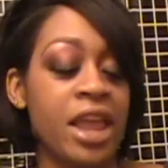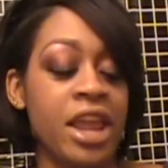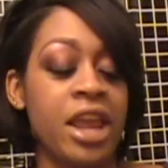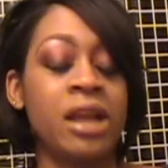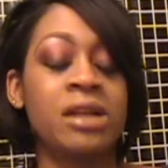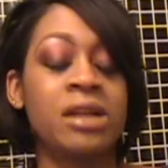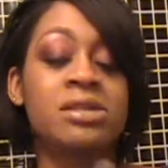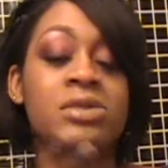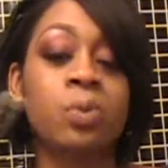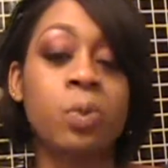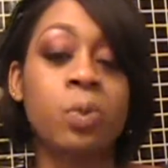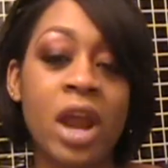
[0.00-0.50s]

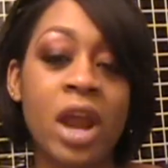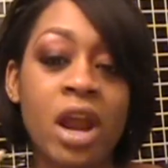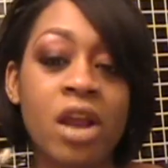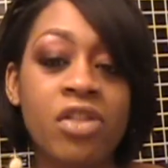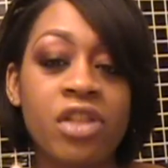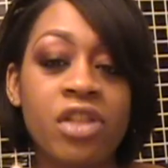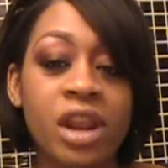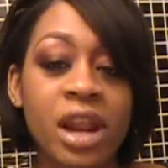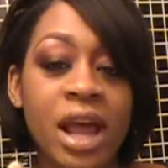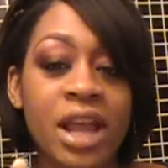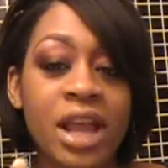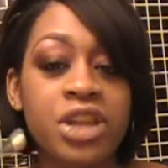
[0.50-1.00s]
It's rare
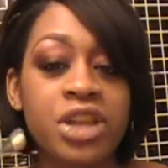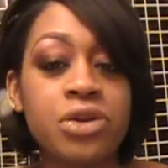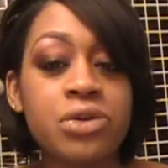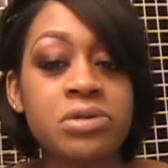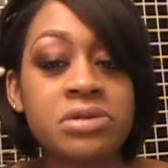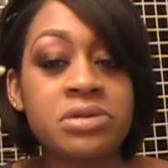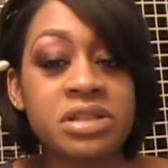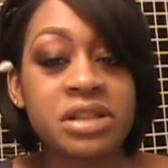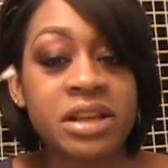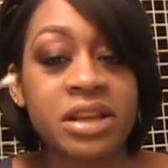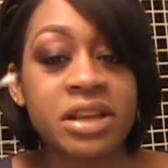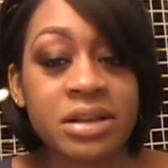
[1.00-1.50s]
that I
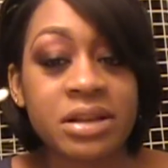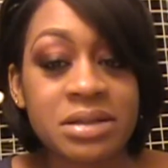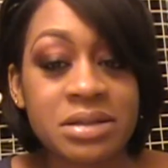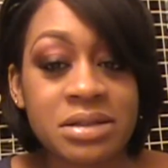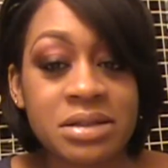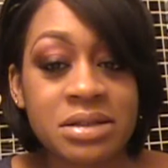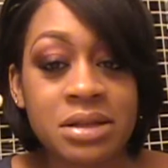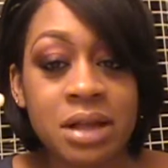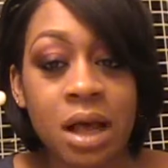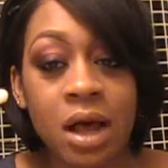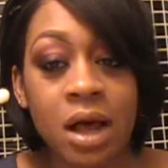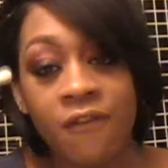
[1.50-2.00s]
use
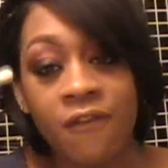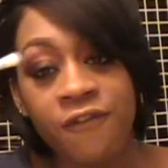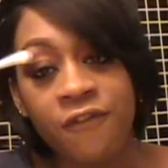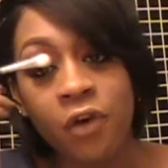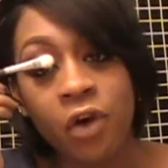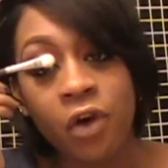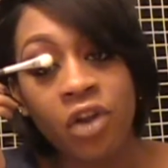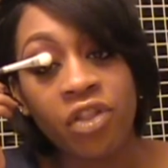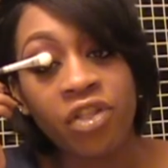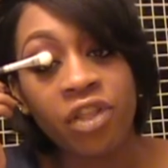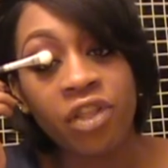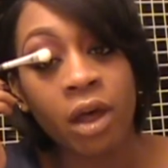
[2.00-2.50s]
this
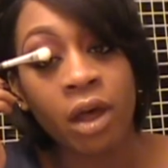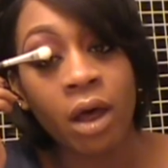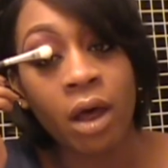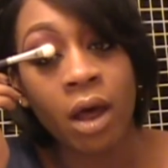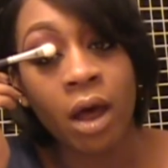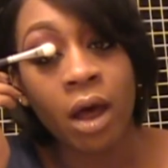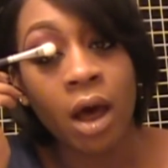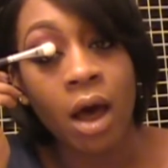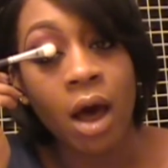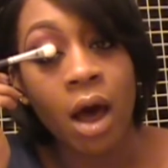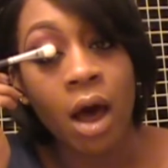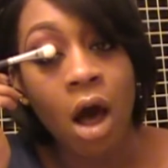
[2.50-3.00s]
for
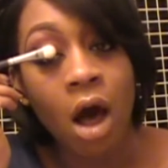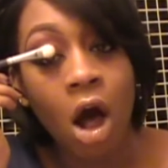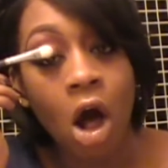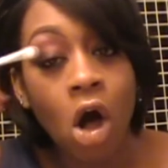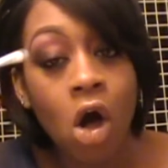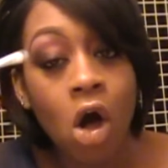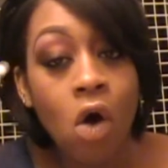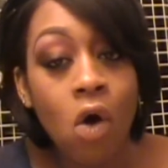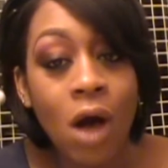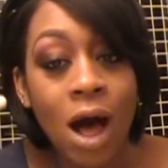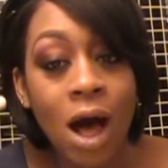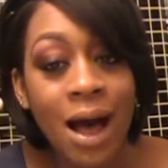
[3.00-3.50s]
the
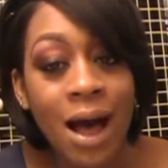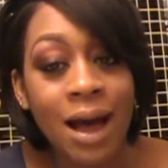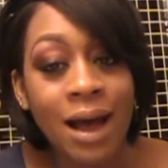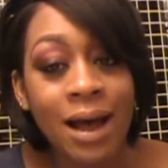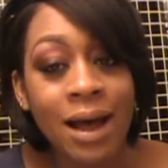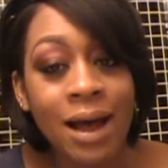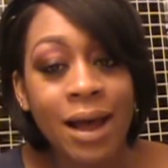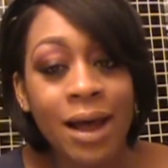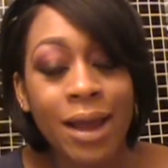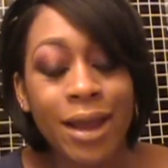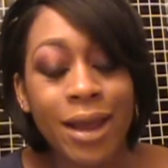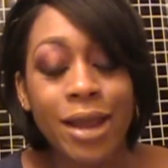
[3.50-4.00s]
whole
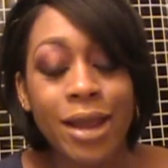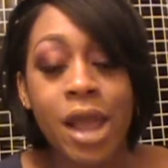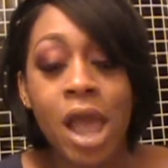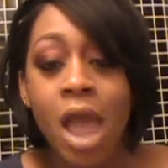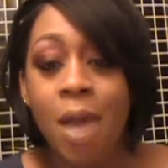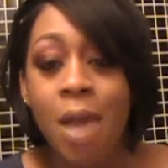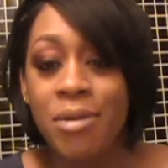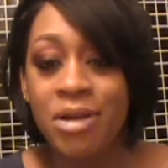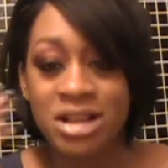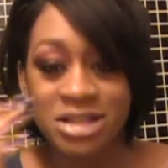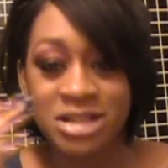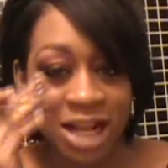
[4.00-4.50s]
eye
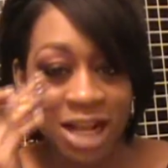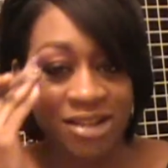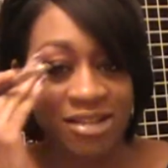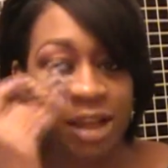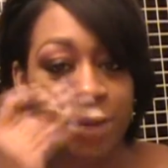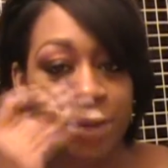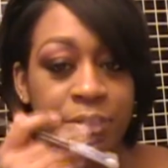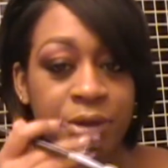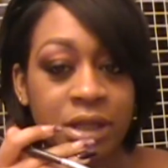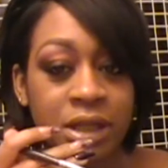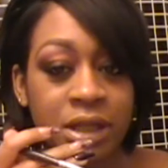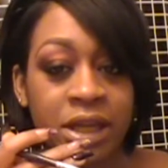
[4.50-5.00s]
because I
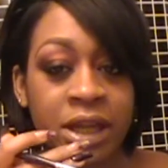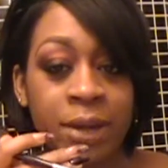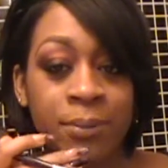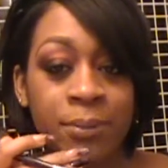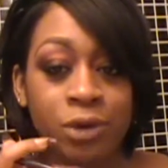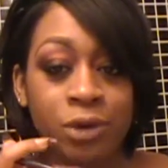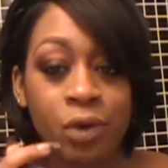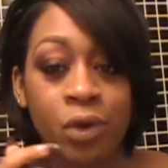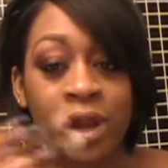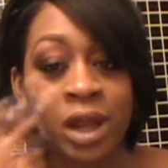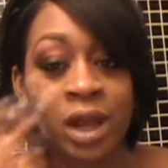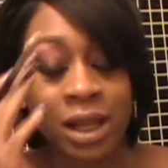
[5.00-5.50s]
typically am
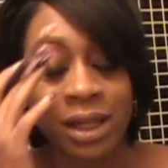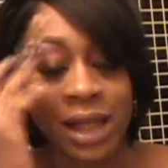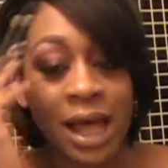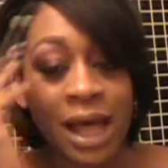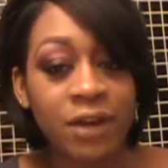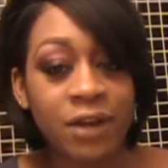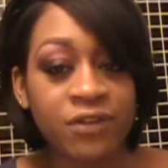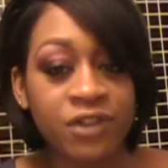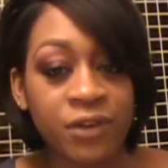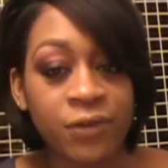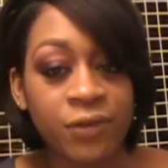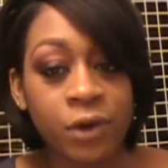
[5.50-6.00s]
doing a
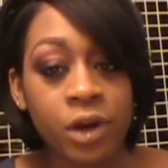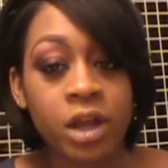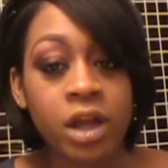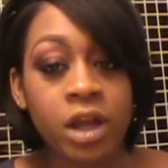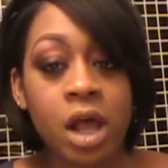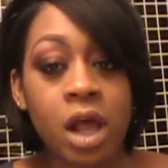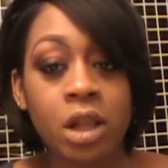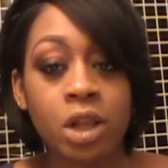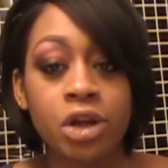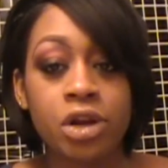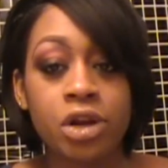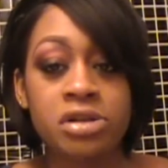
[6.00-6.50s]
lot of different
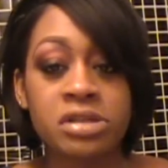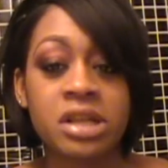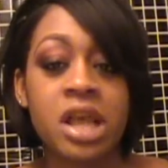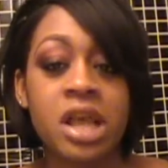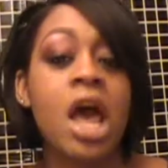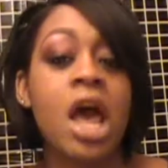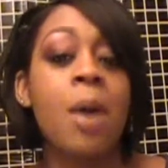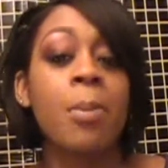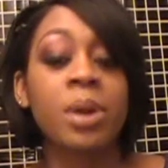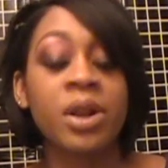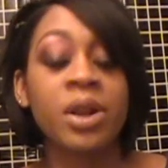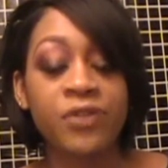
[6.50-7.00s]
colors,
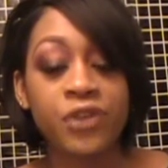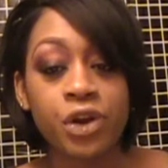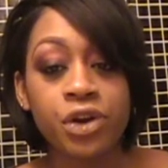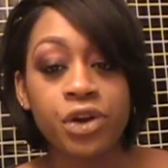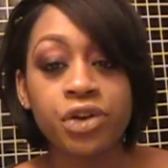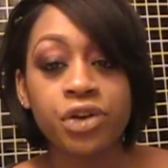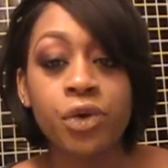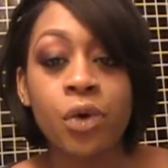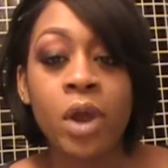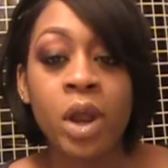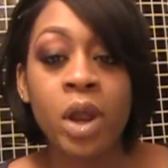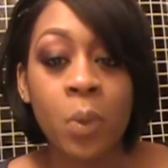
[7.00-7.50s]
but if you're
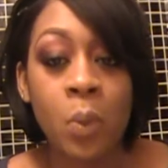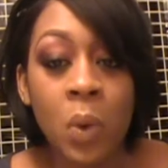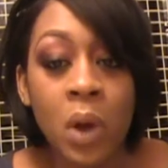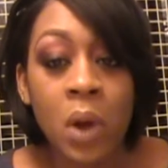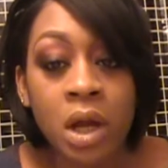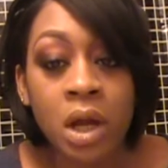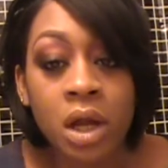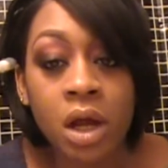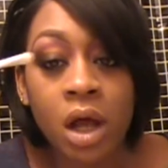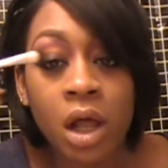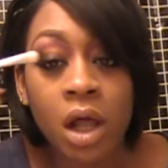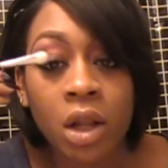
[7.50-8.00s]
doing
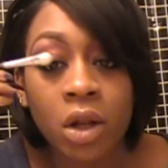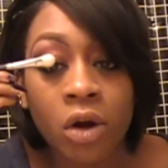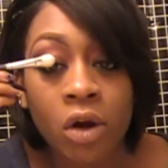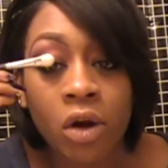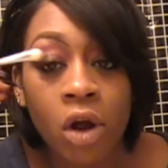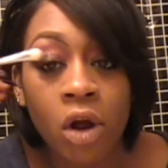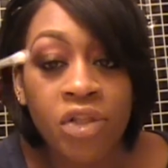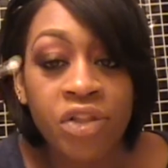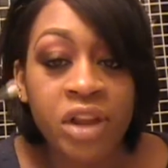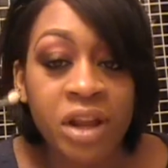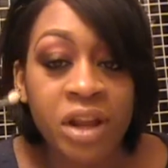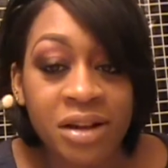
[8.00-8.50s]
one color
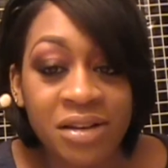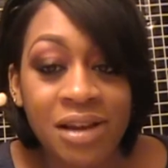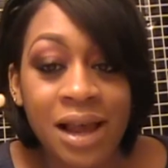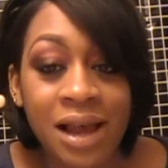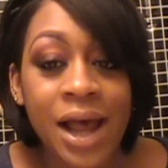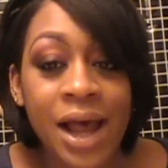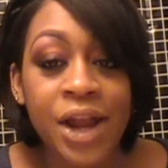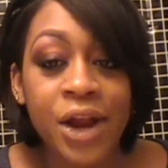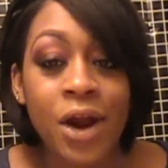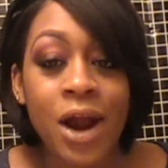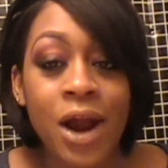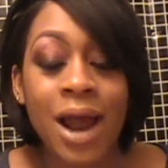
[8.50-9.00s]
on the
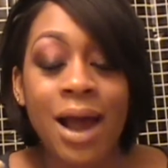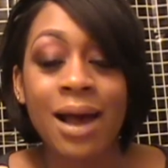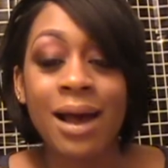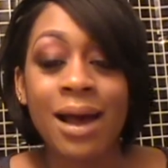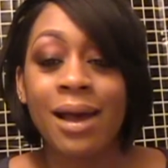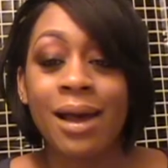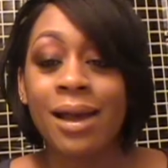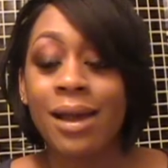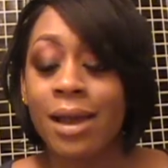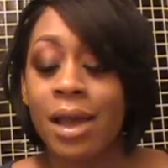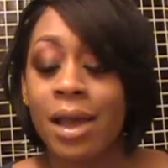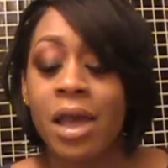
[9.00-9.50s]
entire
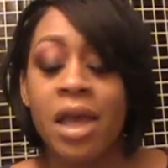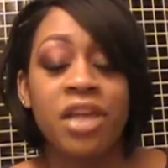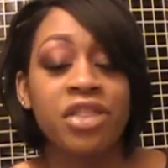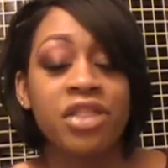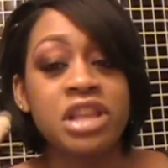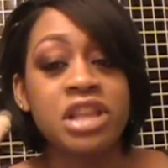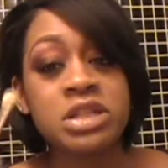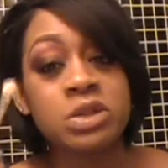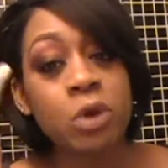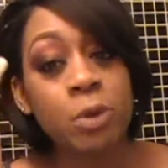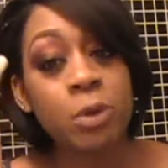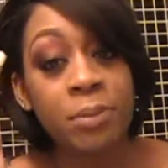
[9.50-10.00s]
eye,
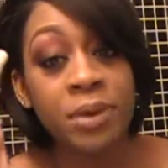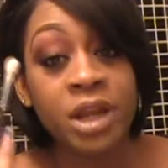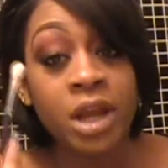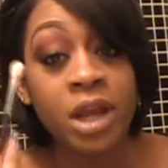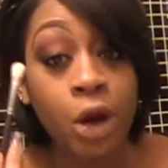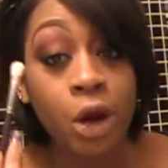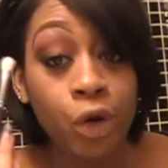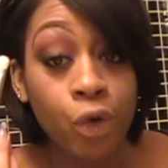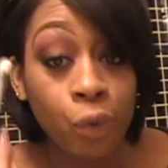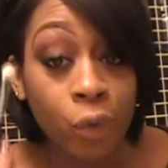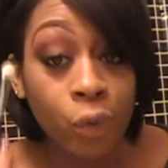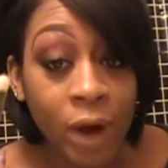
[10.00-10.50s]
this would be
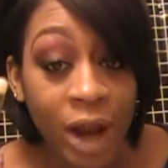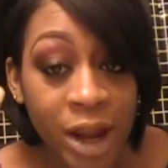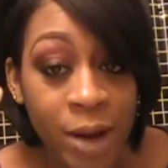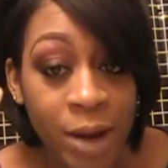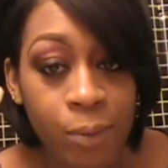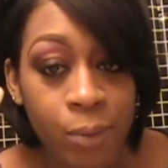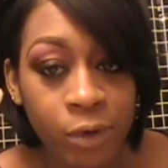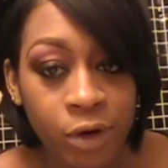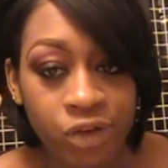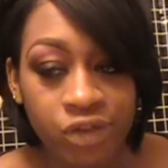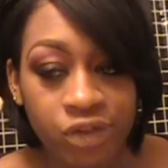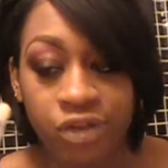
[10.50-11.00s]
a great
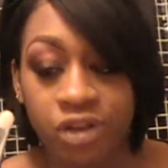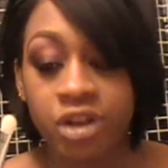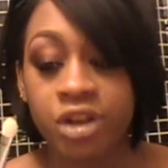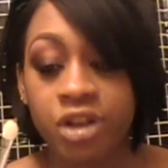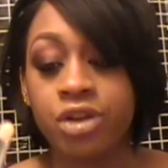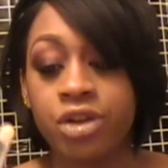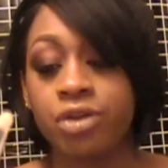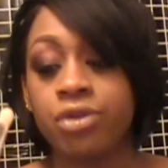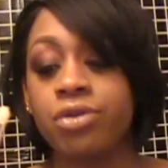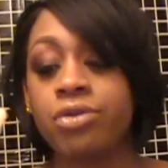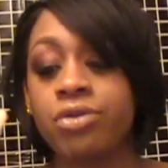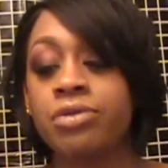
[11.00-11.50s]
brush to
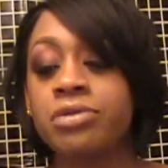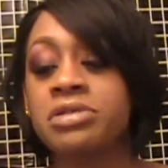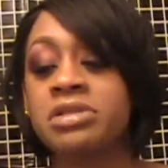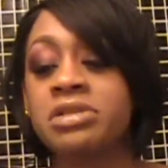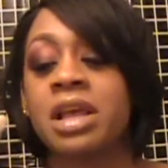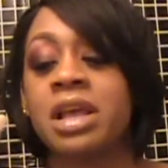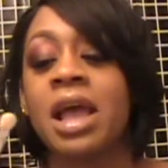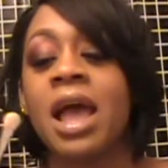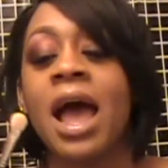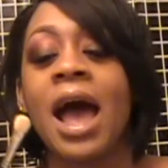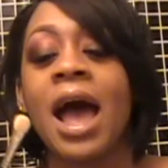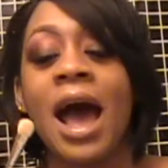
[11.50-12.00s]
use.
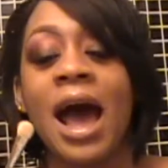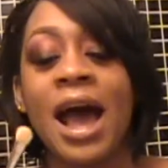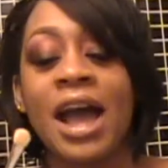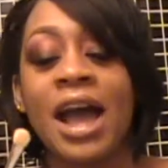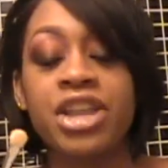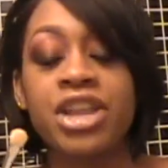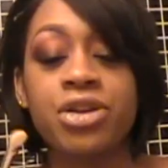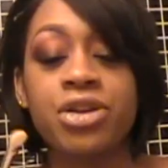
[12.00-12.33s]
I